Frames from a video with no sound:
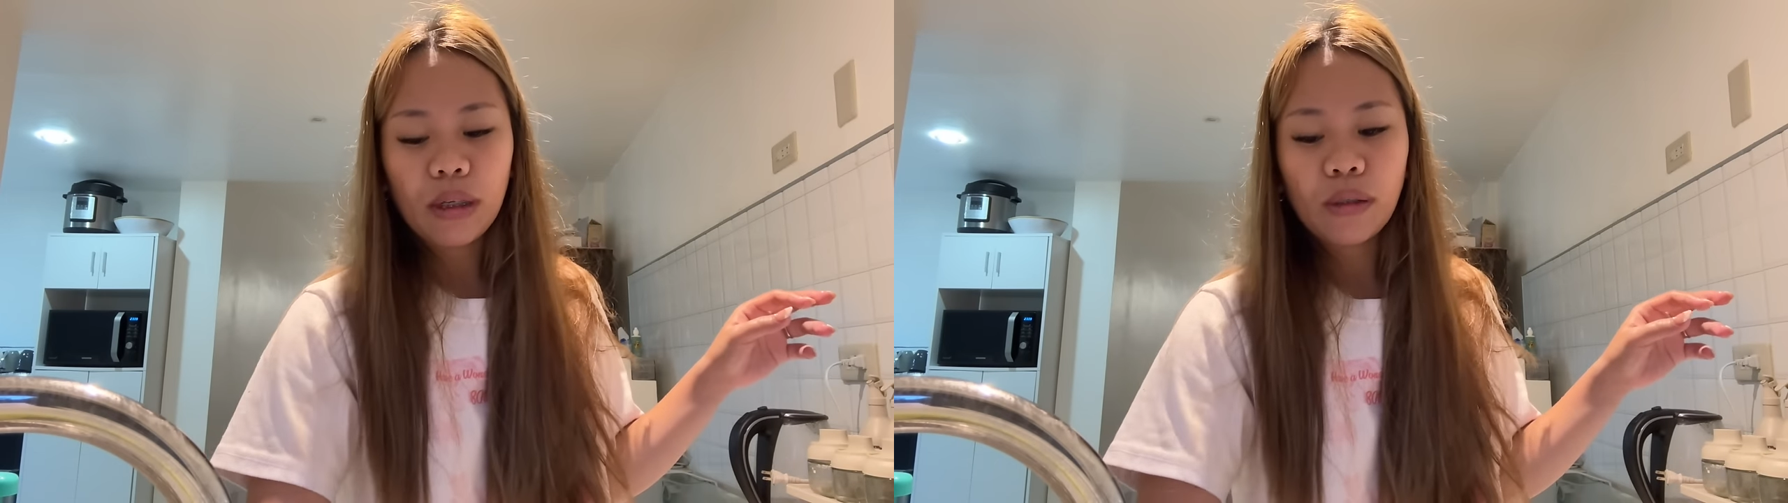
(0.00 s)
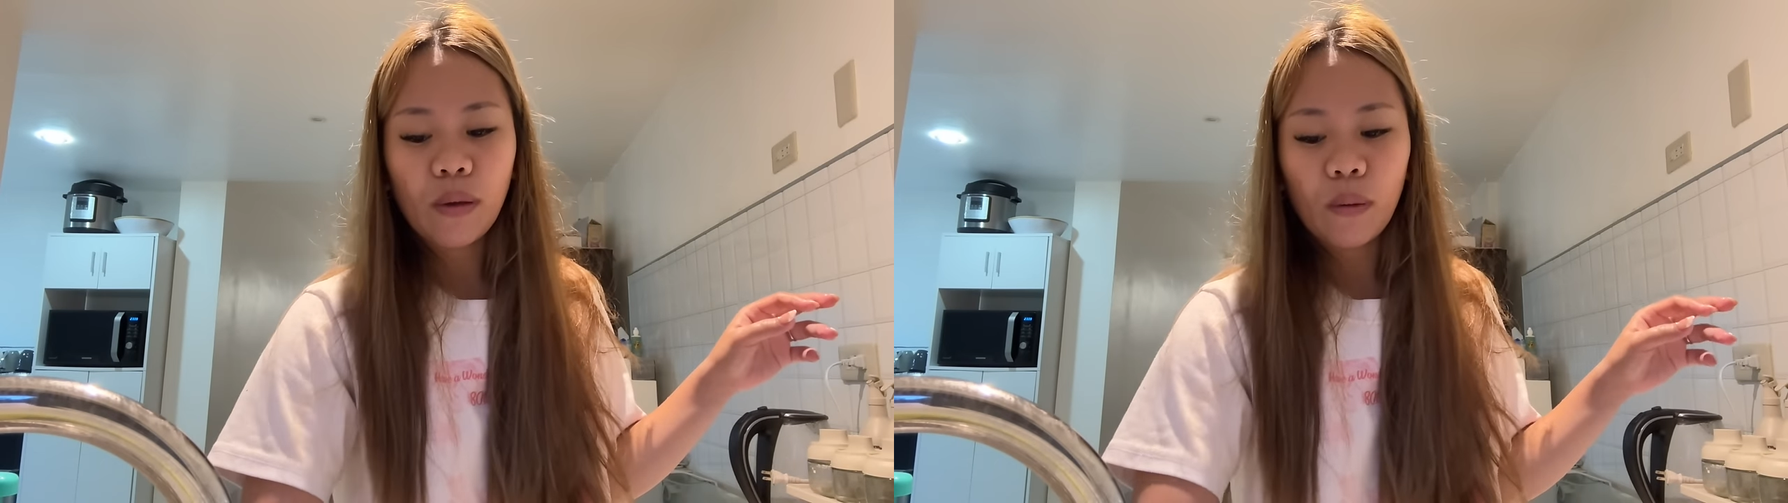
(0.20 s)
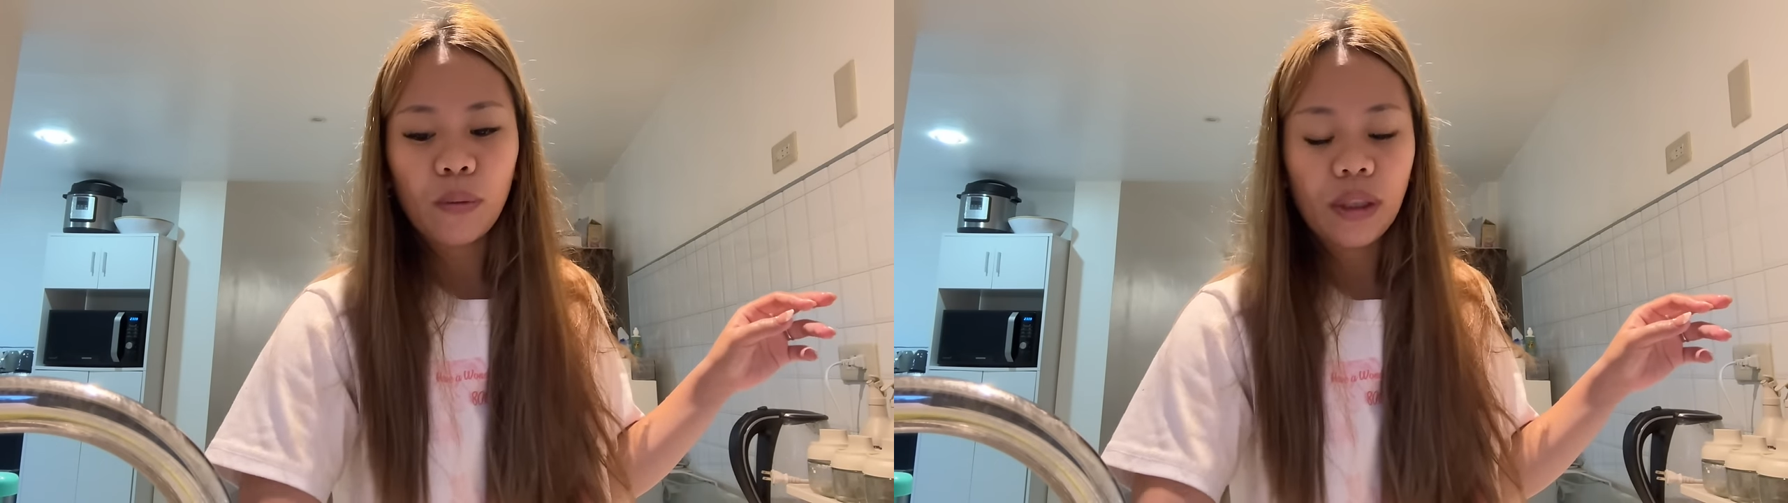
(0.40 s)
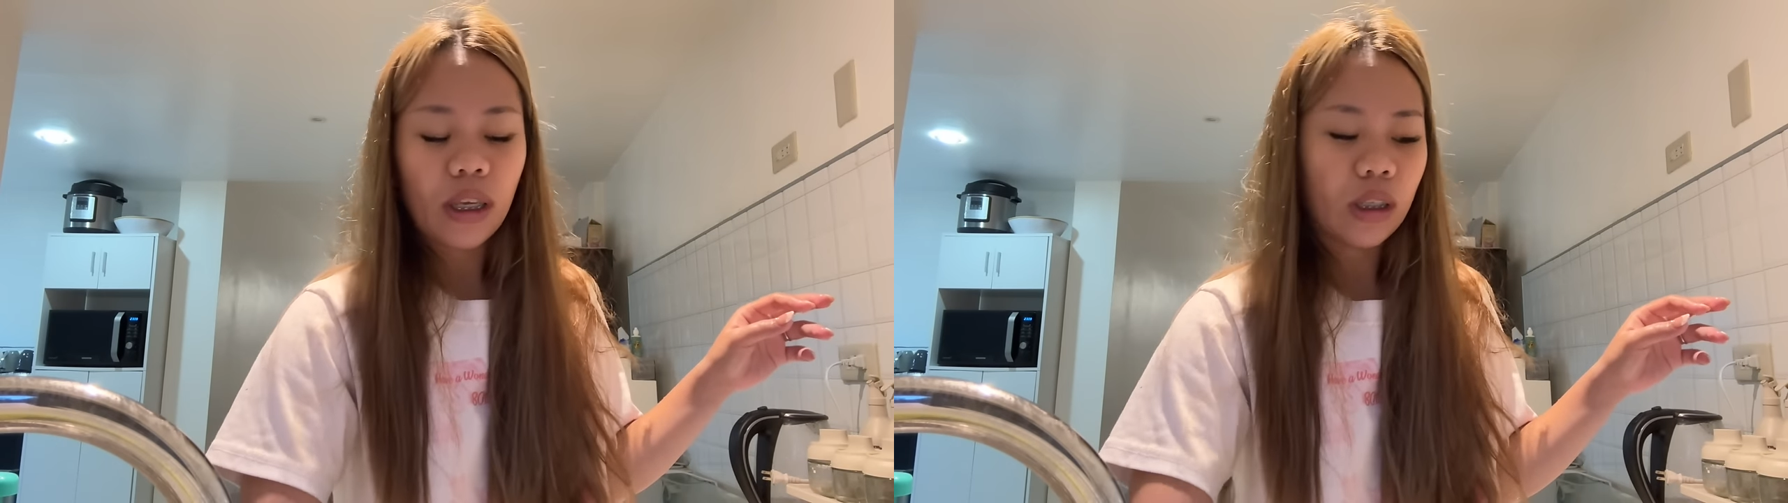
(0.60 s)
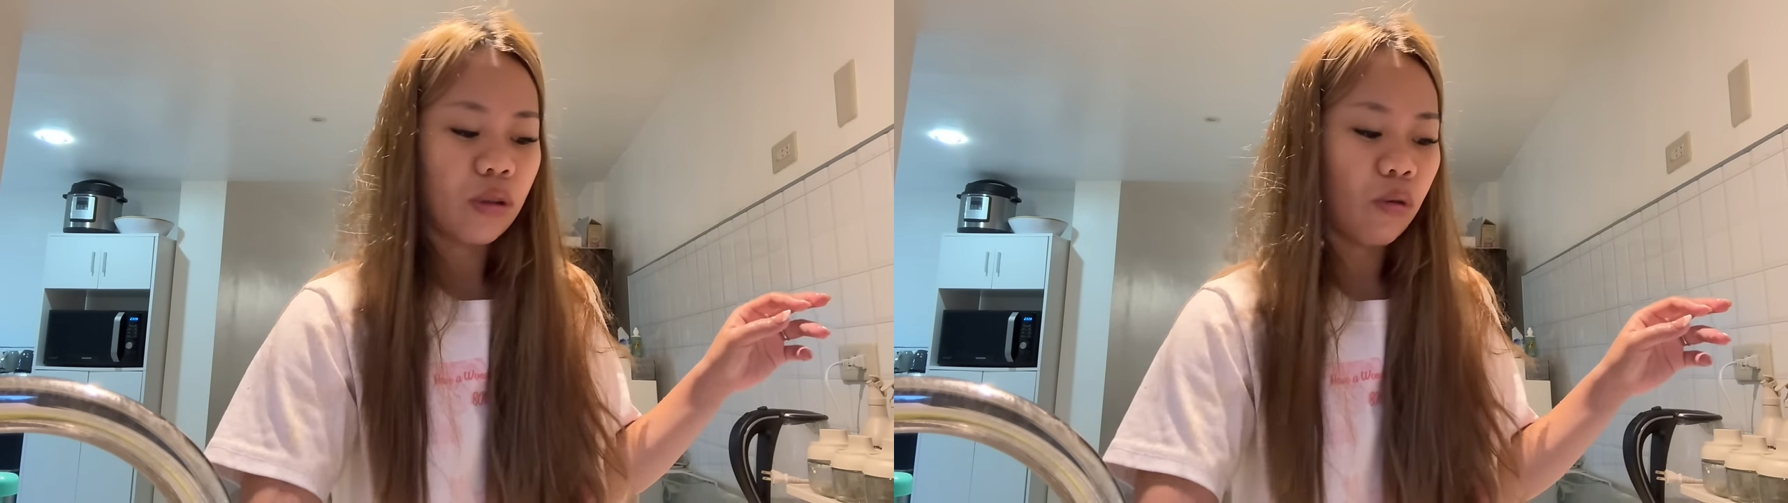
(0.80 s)
So, we
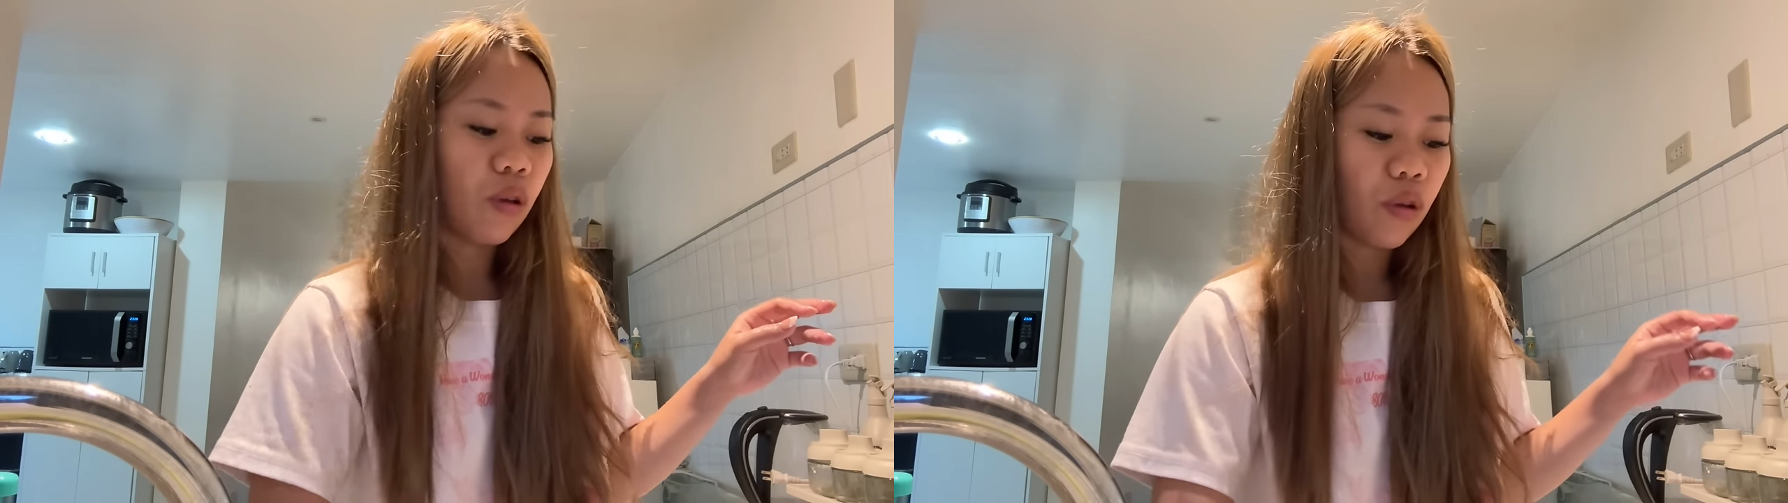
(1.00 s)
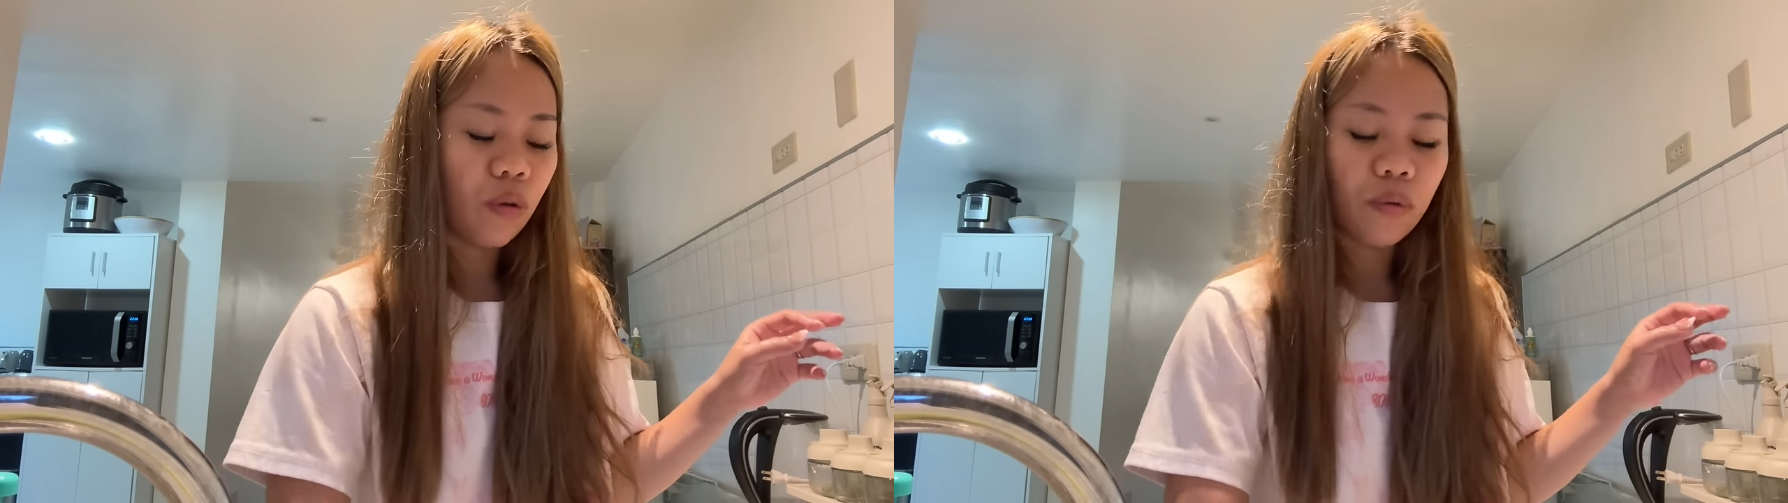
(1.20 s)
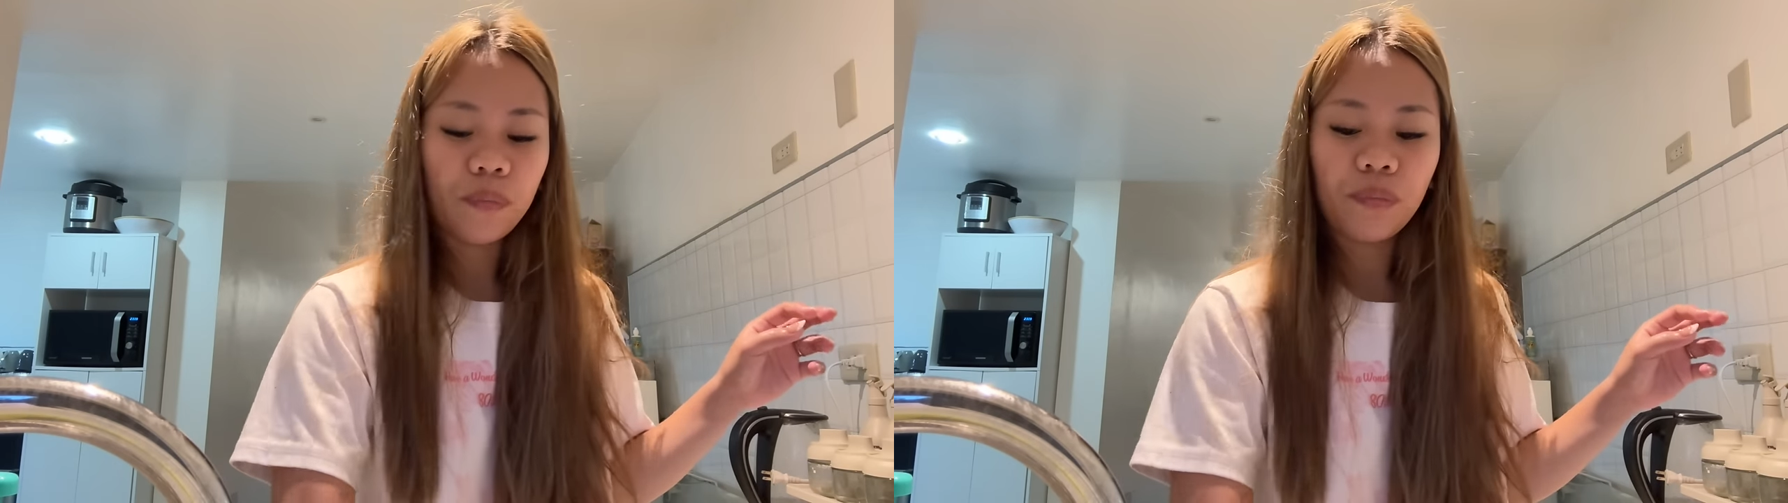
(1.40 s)
need to, you know,